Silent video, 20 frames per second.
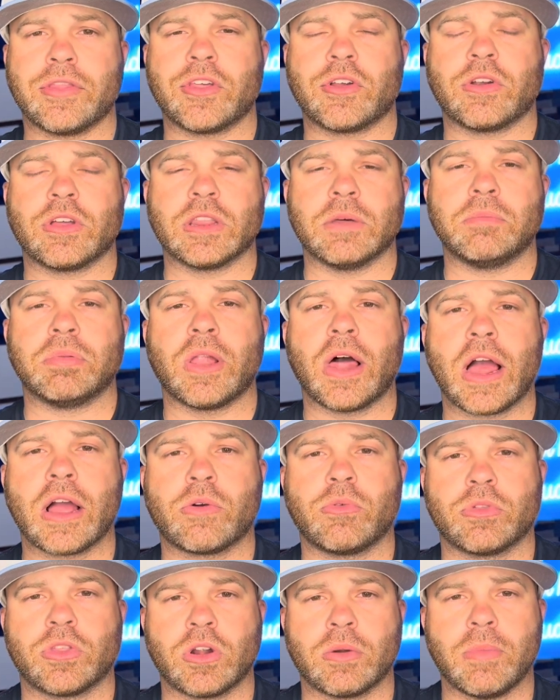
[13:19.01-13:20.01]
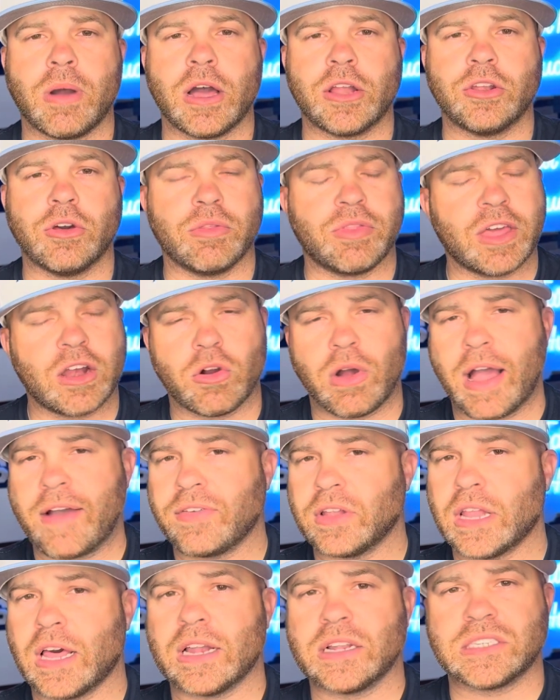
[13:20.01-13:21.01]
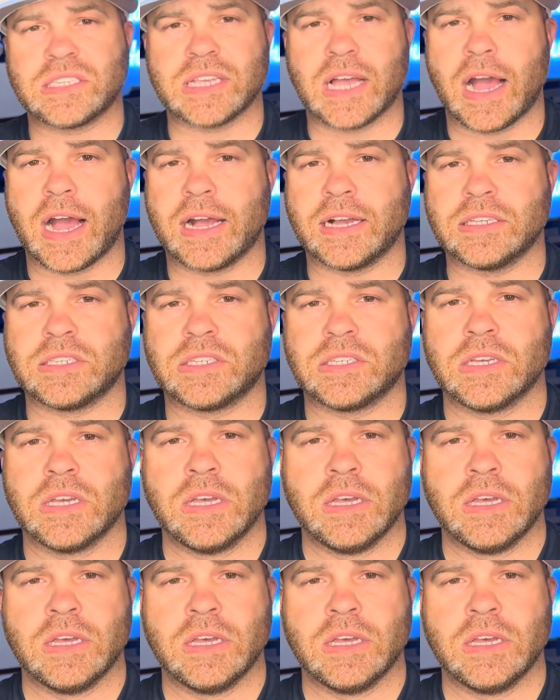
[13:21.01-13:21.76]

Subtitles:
there on the block with Armando. They don't have a lot of size.